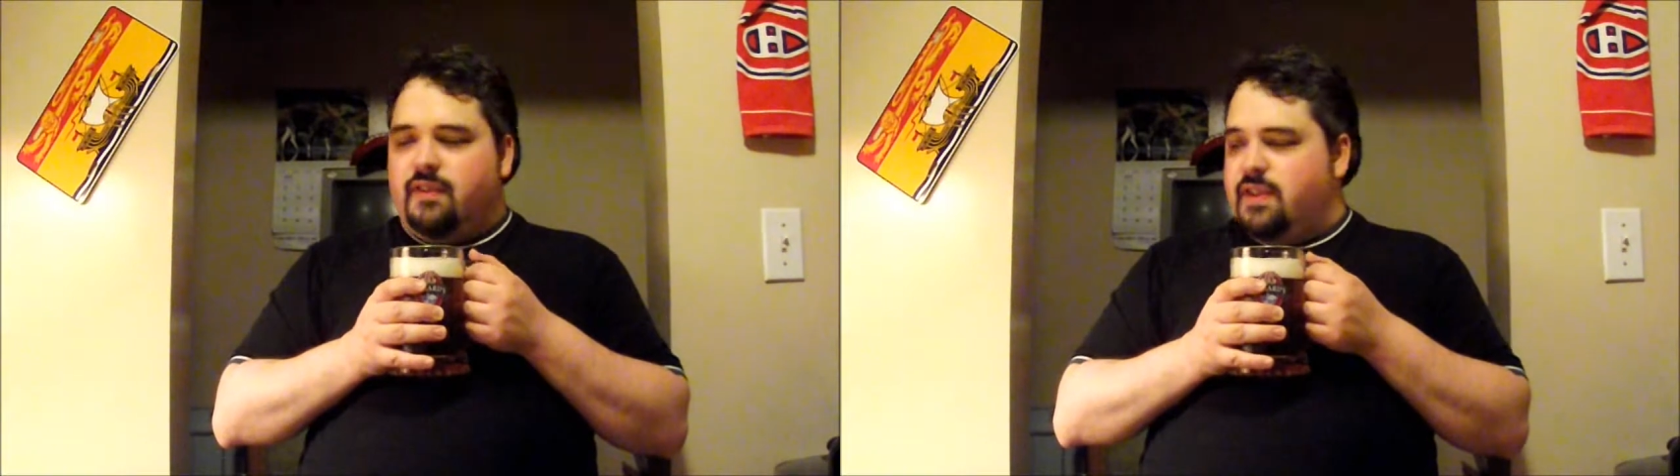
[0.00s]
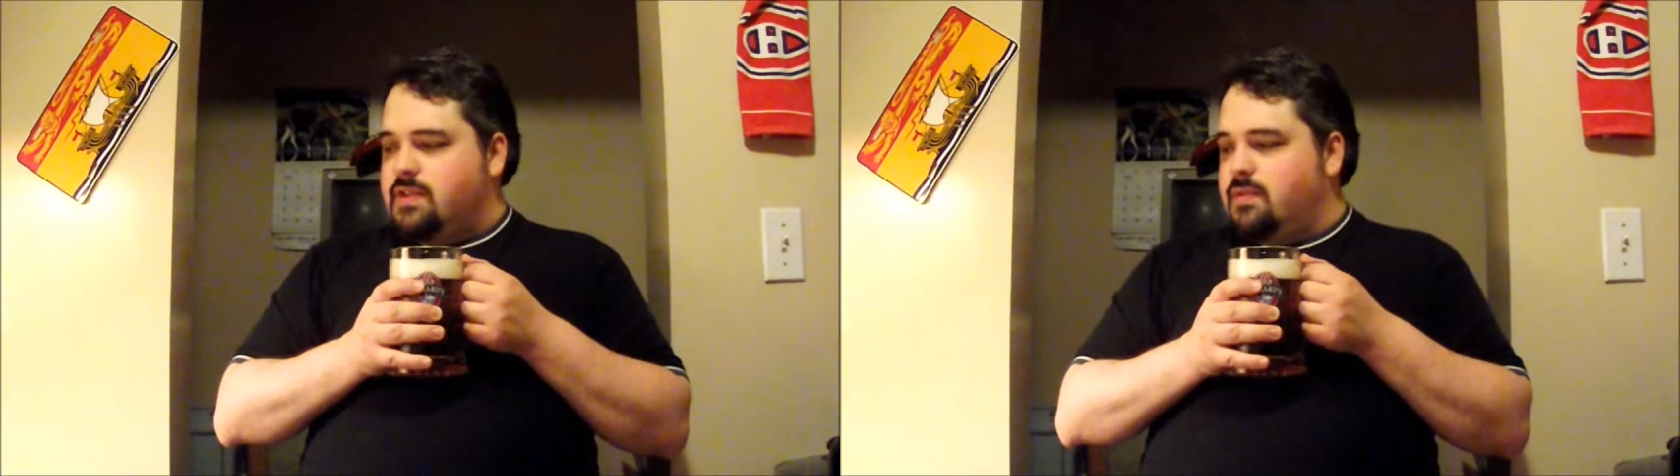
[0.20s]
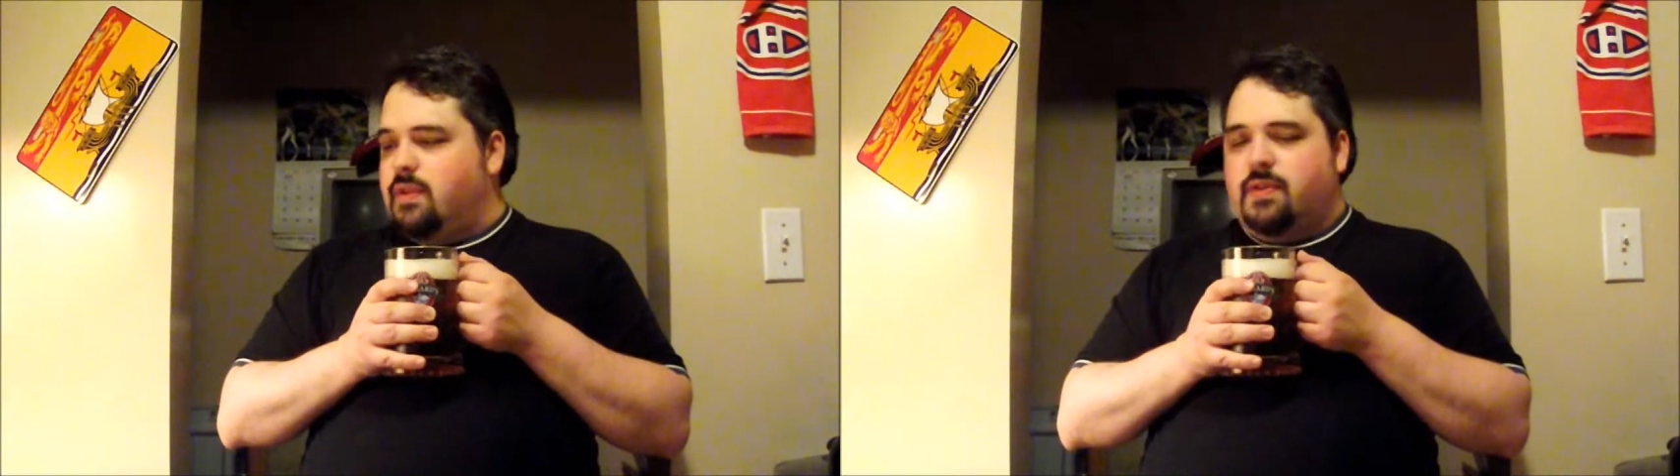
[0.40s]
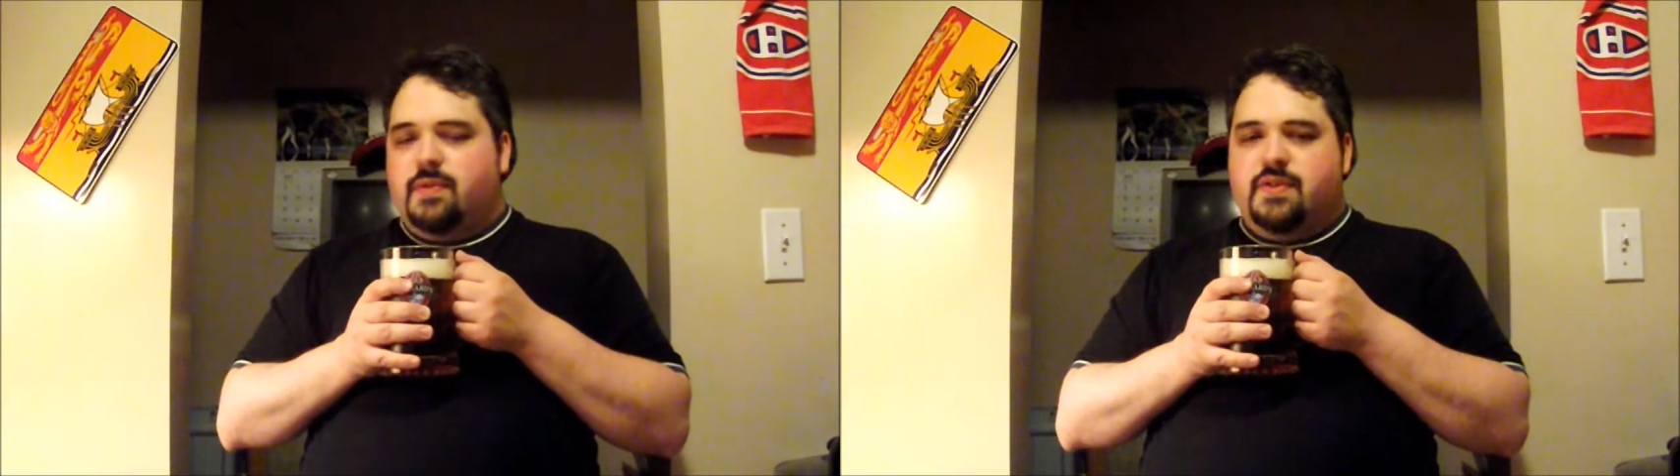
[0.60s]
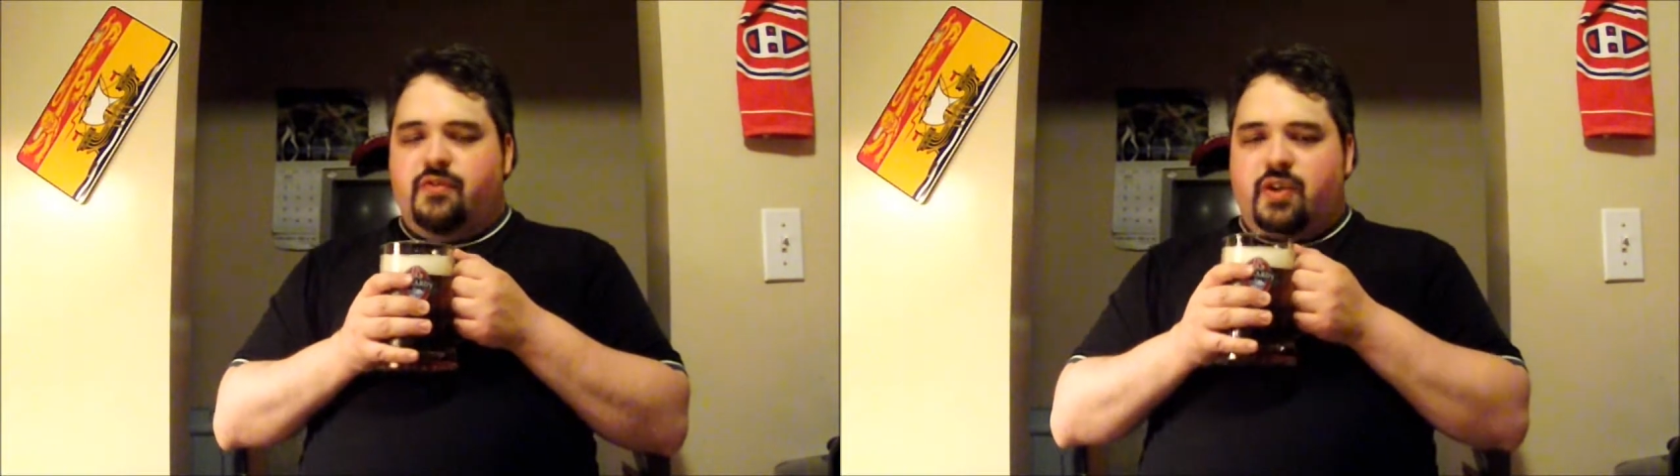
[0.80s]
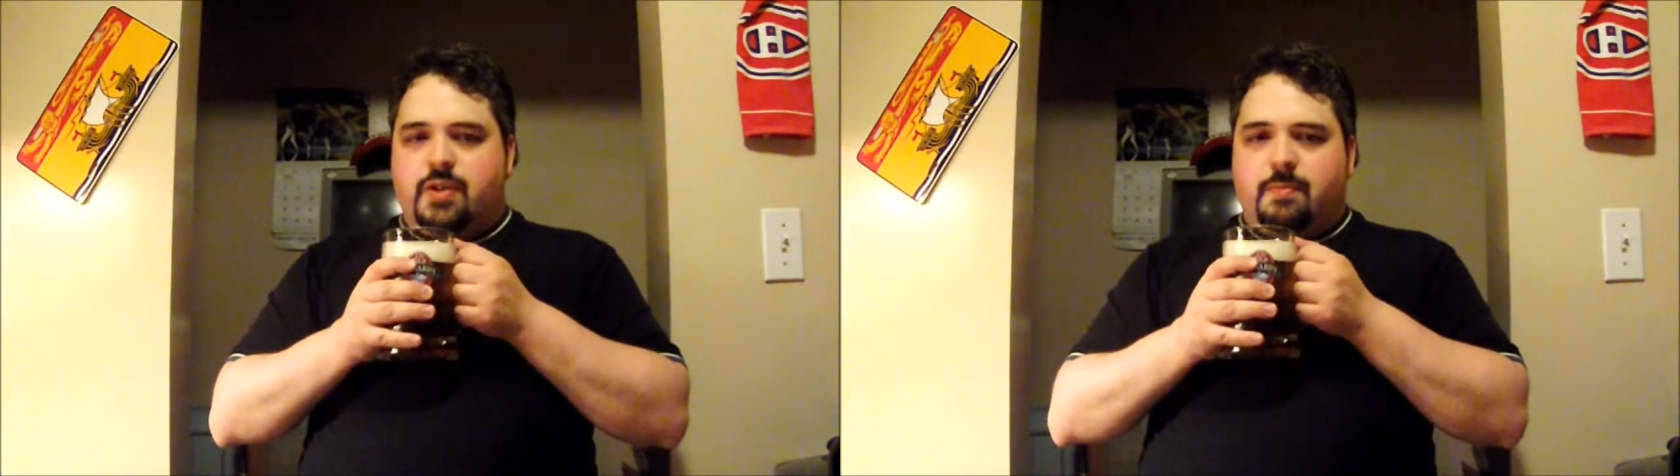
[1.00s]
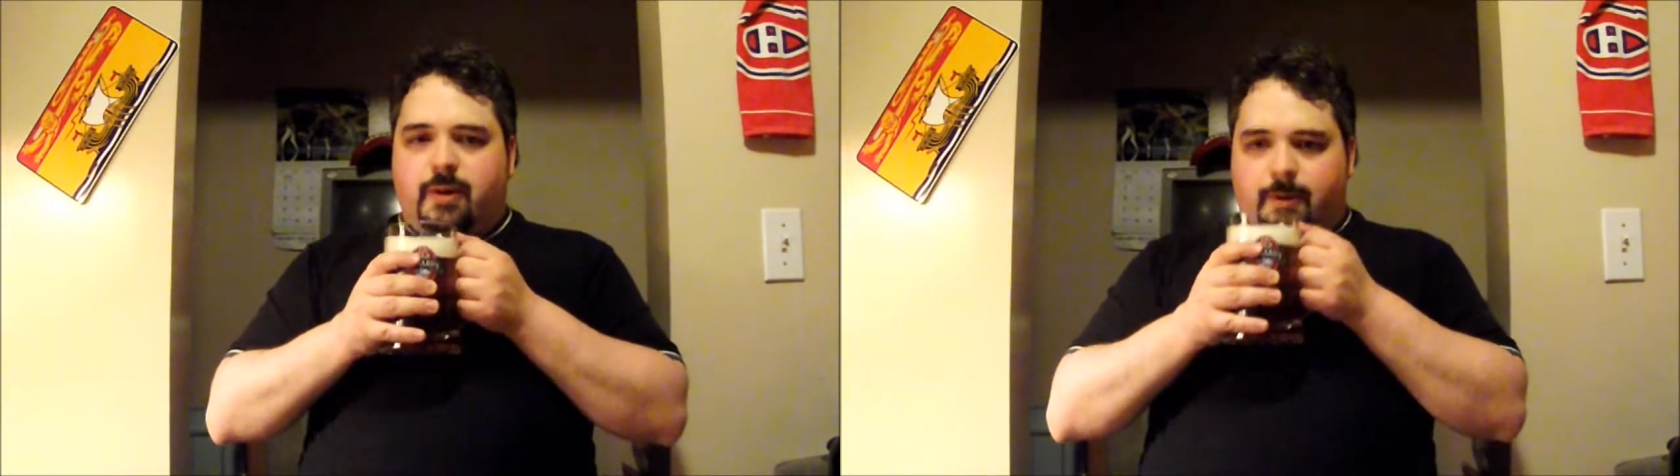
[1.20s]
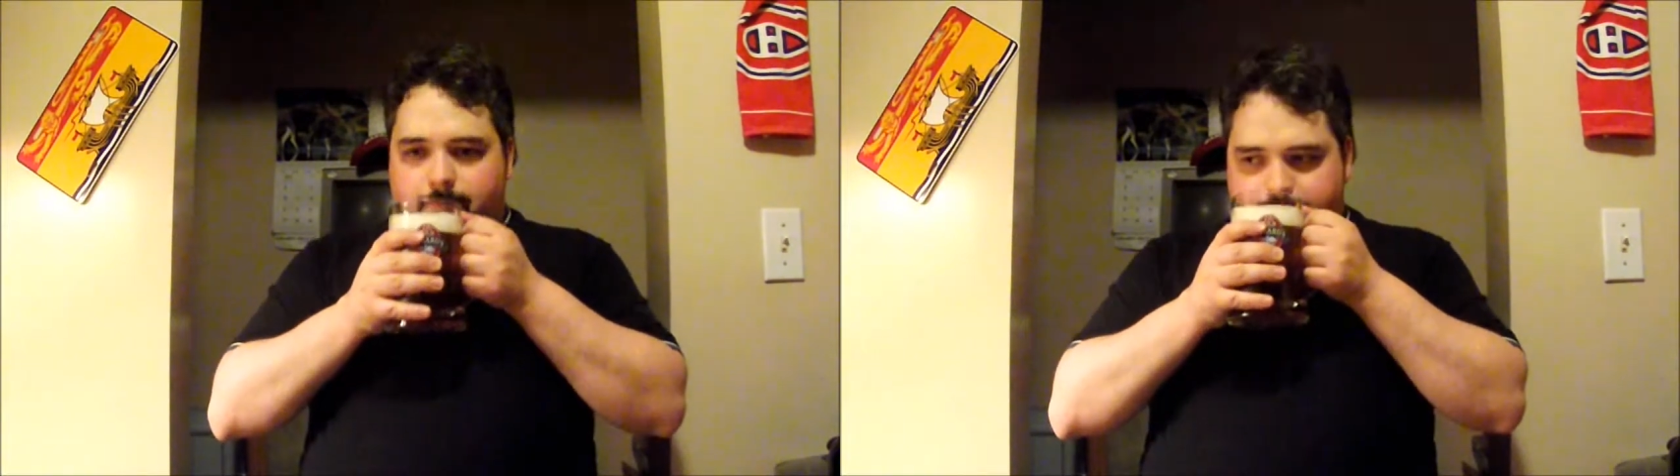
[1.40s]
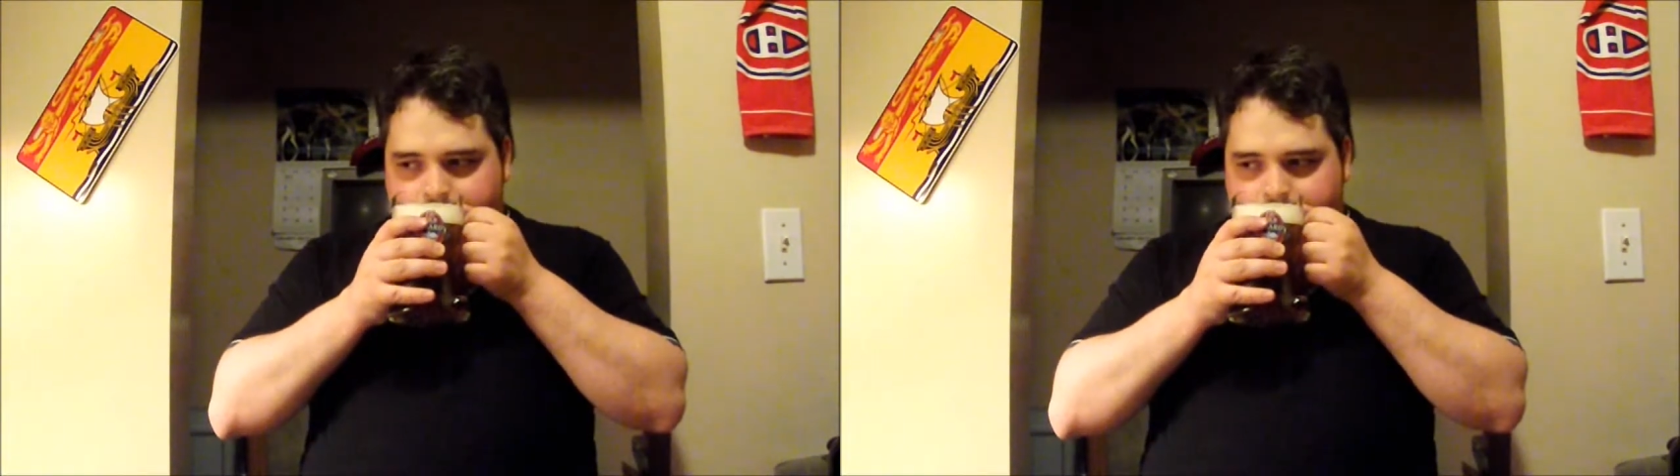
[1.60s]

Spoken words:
of this one, although it's a fresh bottle.